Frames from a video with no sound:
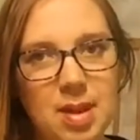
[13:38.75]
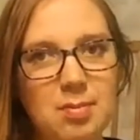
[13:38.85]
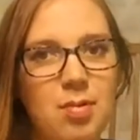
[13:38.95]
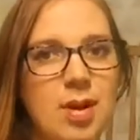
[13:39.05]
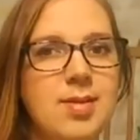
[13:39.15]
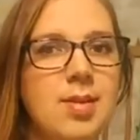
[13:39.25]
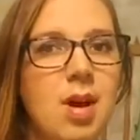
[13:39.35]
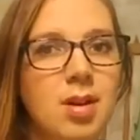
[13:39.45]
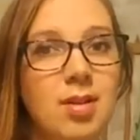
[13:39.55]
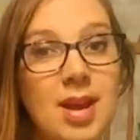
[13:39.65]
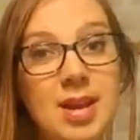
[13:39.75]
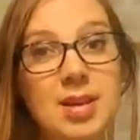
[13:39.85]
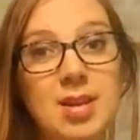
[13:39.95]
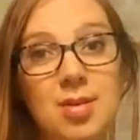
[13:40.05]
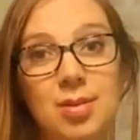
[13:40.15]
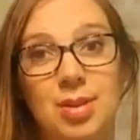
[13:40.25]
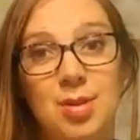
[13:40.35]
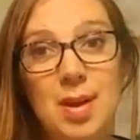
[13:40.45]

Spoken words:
embrace who God created you to